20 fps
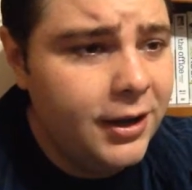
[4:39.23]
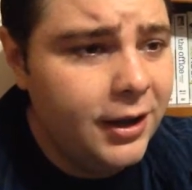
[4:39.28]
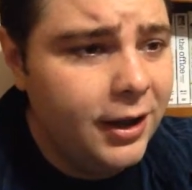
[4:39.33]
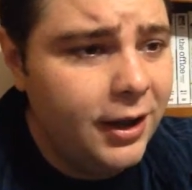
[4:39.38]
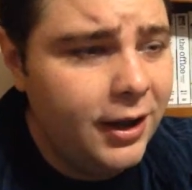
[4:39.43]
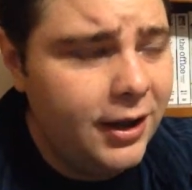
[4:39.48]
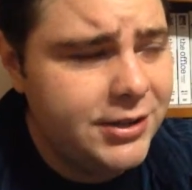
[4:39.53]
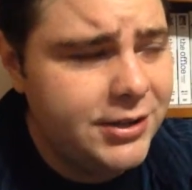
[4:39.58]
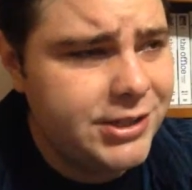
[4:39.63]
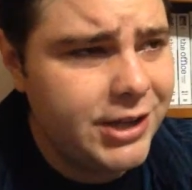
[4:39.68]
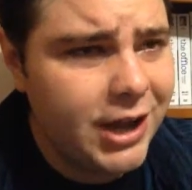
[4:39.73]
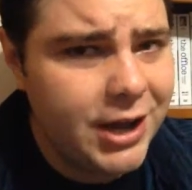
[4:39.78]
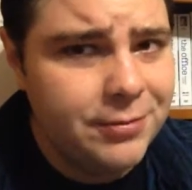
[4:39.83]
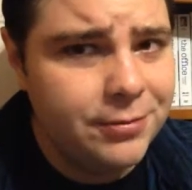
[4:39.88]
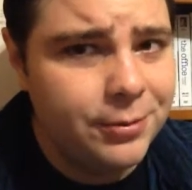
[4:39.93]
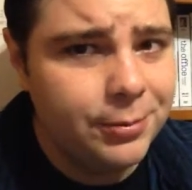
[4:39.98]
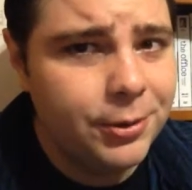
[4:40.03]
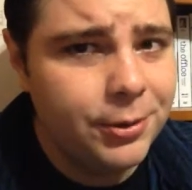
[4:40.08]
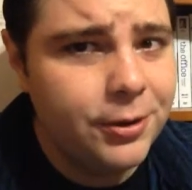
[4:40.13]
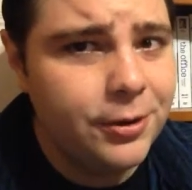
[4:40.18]
Uh, aside
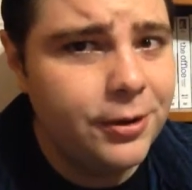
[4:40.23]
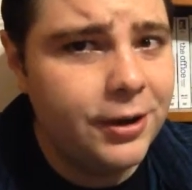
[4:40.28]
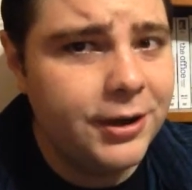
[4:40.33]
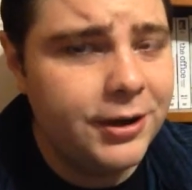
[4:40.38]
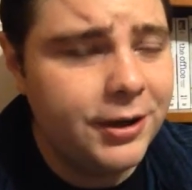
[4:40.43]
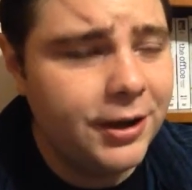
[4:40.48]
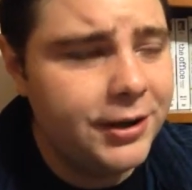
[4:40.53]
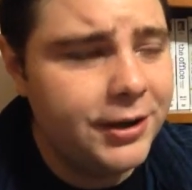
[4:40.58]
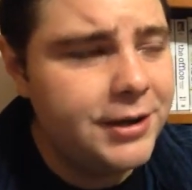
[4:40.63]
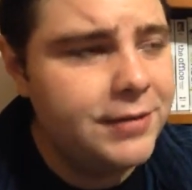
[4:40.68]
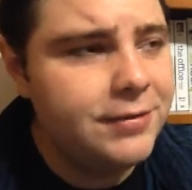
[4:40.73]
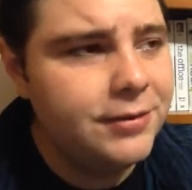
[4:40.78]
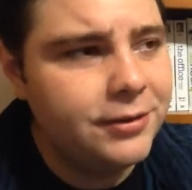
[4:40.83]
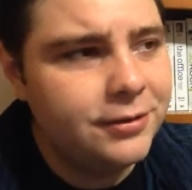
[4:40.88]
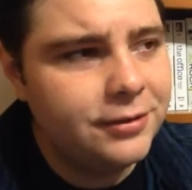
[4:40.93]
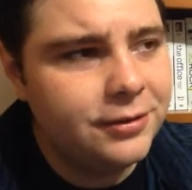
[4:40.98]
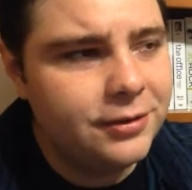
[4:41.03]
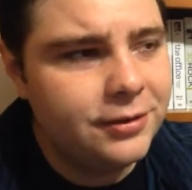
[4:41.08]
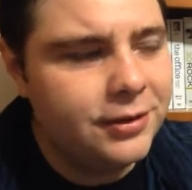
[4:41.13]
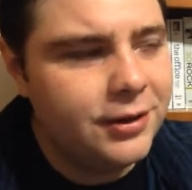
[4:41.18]
from her, I'd, I'd
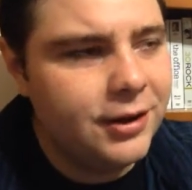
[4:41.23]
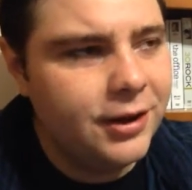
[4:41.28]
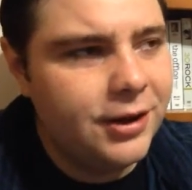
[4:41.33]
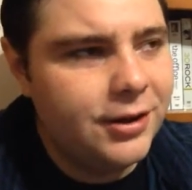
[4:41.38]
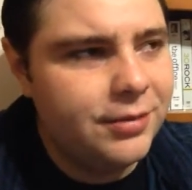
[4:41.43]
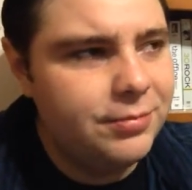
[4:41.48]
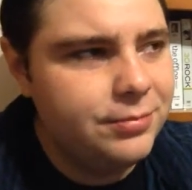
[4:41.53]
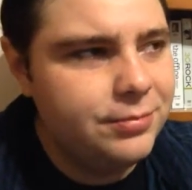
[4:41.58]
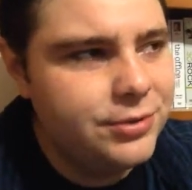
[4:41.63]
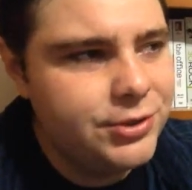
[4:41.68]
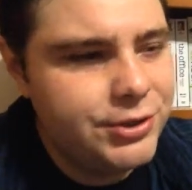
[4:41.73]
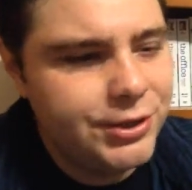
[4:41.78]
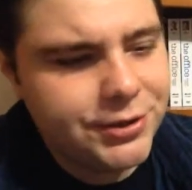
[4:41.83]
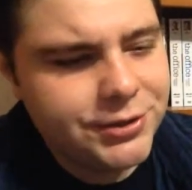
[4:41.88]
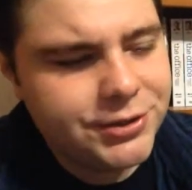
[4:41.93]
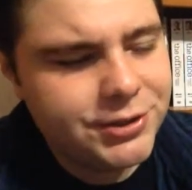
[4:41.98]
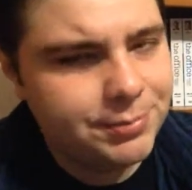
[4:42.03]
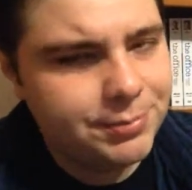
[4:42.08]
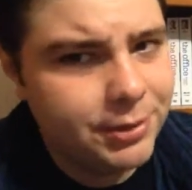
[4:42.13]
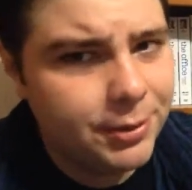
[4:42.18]
even kind of
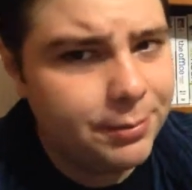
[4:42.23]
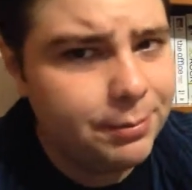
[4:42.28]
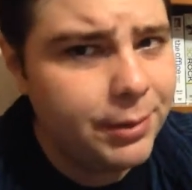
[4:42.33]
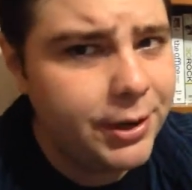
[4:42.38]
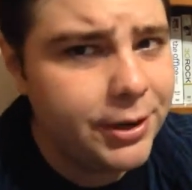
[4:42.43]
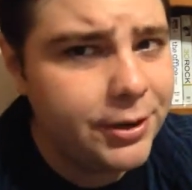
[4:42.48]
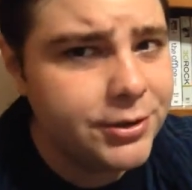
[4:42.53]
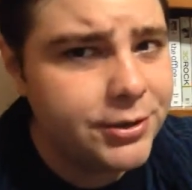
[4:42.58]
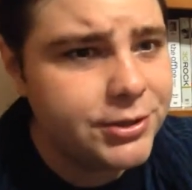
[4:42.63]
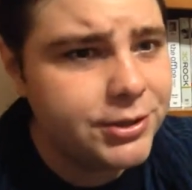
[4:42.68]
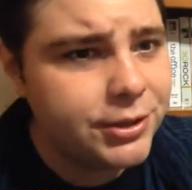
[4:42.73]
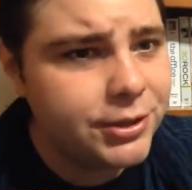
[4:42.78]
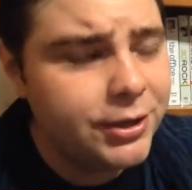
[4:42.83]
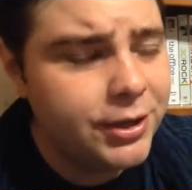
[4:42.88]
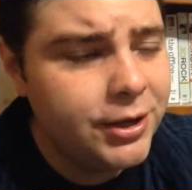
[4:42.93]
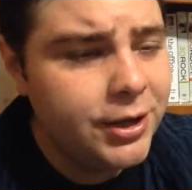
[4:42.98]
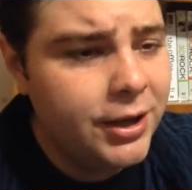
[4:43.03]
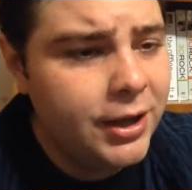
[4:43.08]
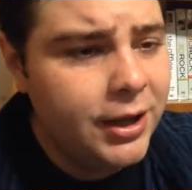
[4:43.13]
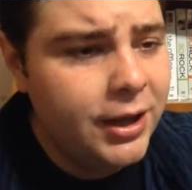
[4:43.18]
share some comparison
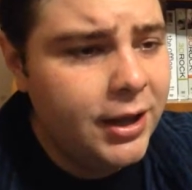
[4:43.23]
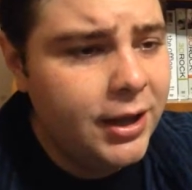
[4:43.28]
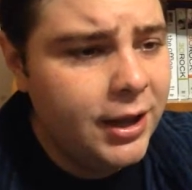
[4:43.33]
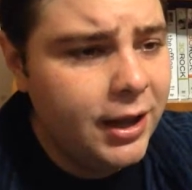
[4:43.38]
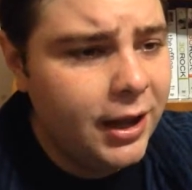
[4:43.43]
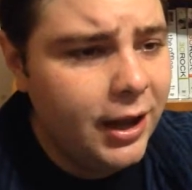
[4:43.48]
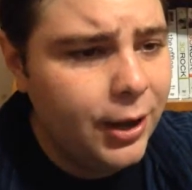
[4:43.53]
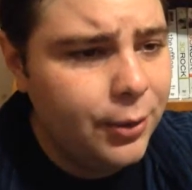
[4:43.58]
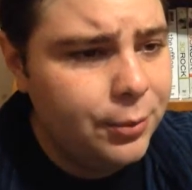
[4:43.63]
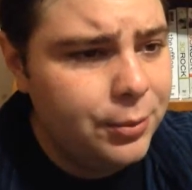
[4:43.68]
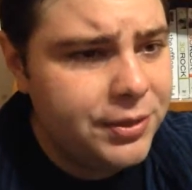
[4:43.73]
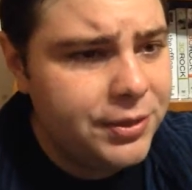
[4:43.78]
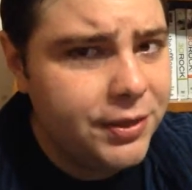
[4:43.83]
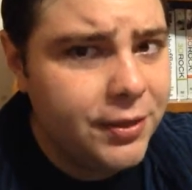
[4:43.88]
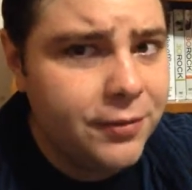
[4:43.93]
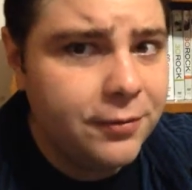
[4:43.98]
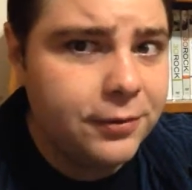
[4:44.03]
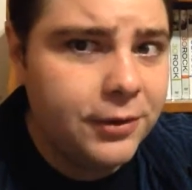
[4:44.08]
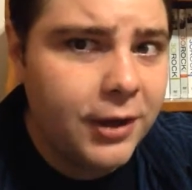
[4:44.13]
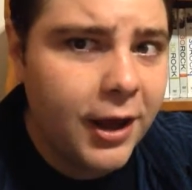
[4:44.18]
uh, with
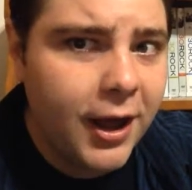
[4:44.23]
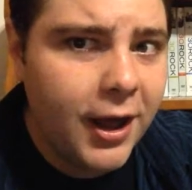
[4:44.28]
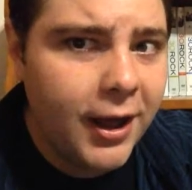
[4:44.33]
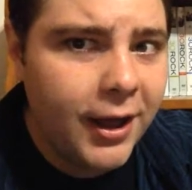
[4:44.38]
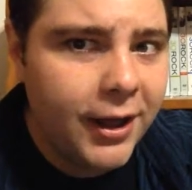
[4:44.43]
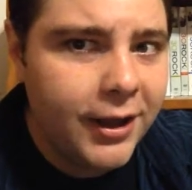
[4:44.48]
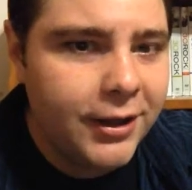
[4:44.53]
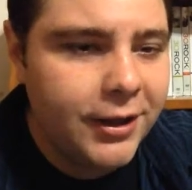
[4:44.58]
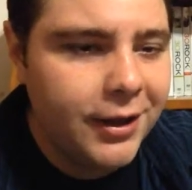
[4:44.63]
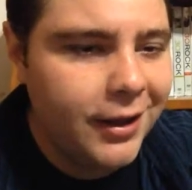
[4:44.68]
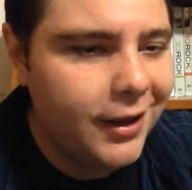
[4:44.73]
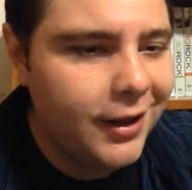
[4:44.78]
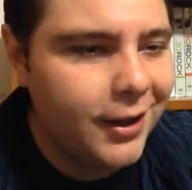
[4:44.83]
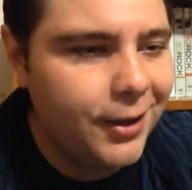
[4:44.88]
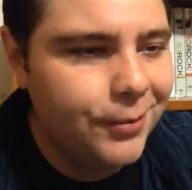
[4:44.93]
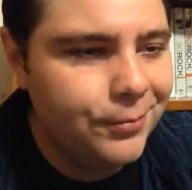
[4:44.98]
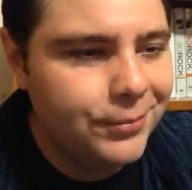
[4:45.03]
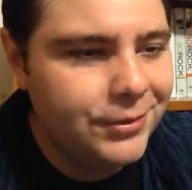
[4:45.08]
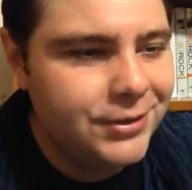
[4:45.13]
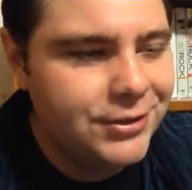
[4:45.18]
The Fly.
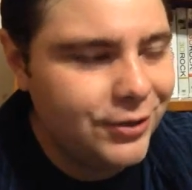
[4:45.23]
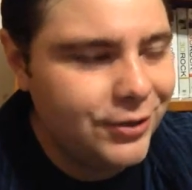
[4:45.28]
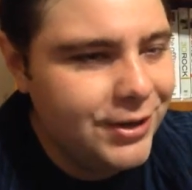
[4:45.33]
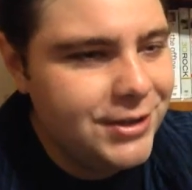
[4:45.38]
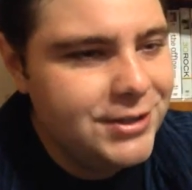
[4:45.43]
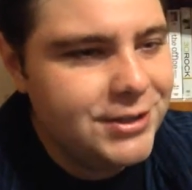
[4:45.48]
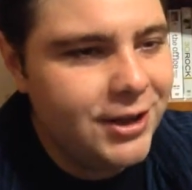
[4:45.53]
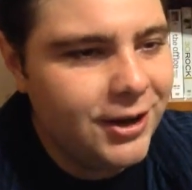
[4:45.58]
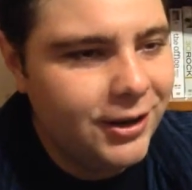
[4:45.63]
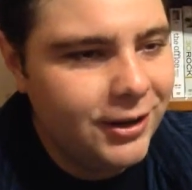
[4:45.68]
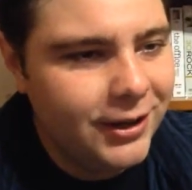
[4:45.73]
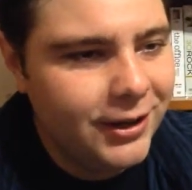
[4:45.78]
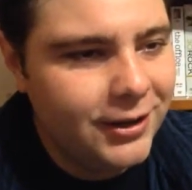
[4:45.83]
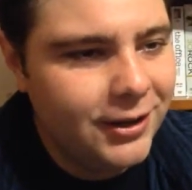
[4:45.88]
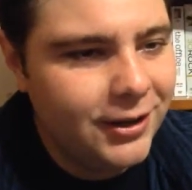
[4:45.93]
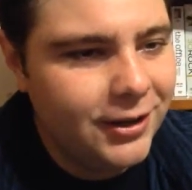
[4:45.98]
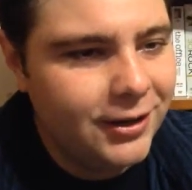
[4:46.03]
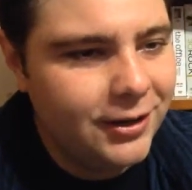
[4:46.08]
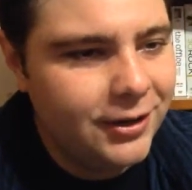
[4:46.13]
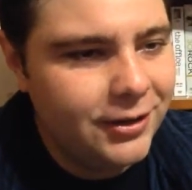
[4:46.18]
Um, so it is kind of like
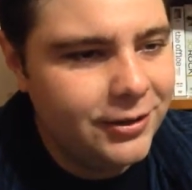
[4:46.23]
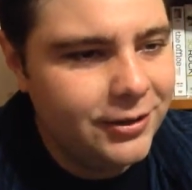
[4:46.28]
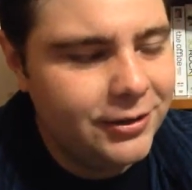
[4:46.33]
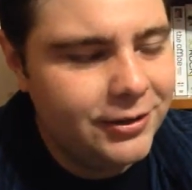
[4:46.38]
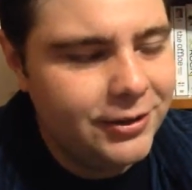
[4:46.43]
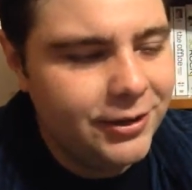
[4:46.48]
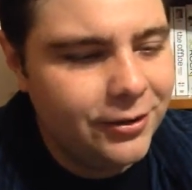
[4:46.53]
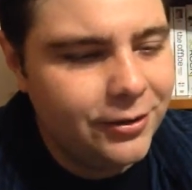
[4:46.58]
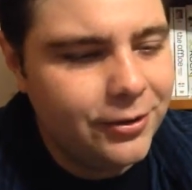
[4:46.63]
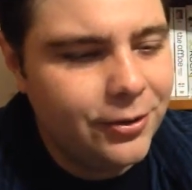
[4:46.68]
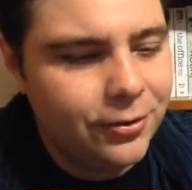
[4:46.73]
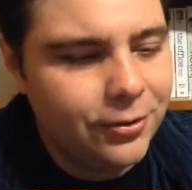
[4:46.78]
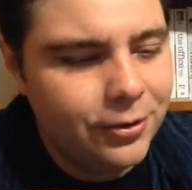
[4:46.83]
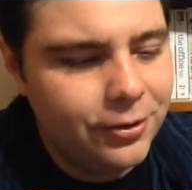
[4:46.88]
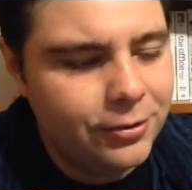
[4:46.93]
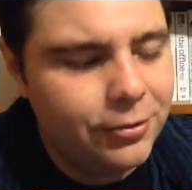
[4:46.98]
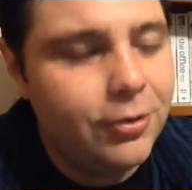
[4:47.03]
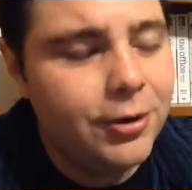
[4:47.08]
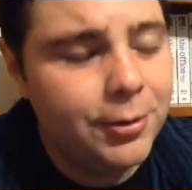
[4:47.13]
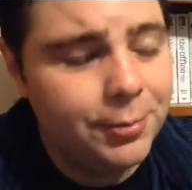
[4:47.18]
a, a, you know
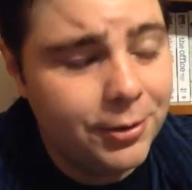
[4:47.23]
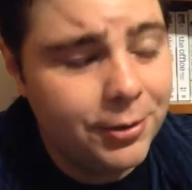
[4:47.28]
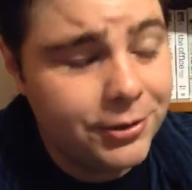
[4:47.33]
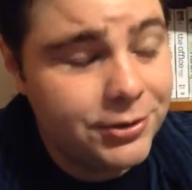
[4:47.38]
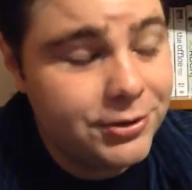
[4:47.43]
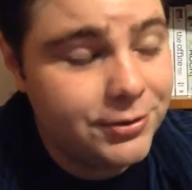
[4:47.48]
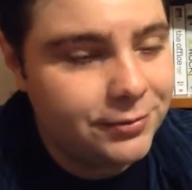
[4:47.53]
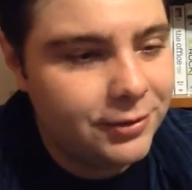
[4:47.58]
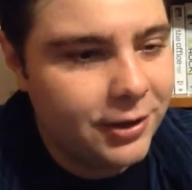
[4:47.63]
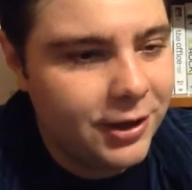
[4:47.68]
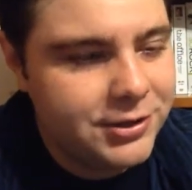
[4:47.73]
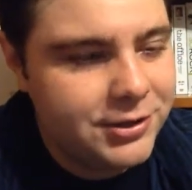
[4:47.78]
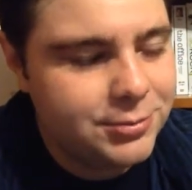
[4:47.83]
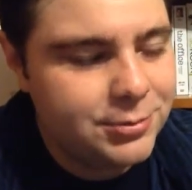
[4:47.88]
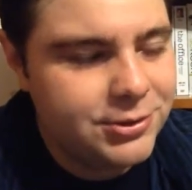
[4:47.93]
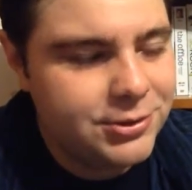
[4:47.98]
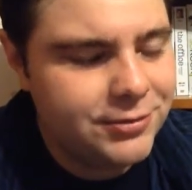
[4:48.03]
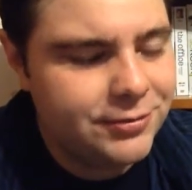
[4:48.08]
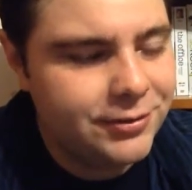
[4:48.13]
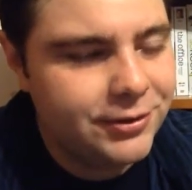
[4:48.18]
Cronenberg's The Fly
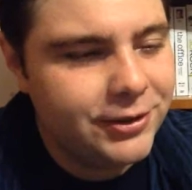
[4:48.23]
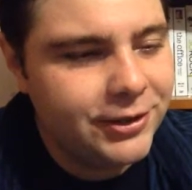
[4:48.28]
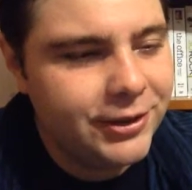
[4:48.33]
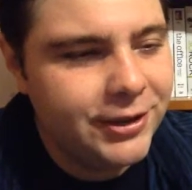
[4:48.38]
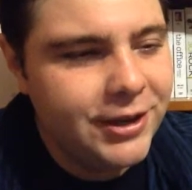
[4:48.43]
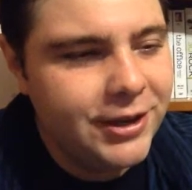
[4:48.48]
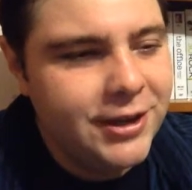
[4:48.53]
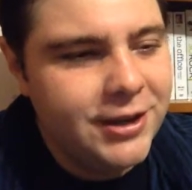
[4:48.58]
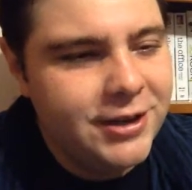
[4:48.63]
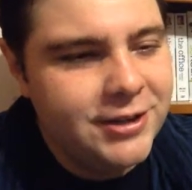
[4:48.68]
specifically.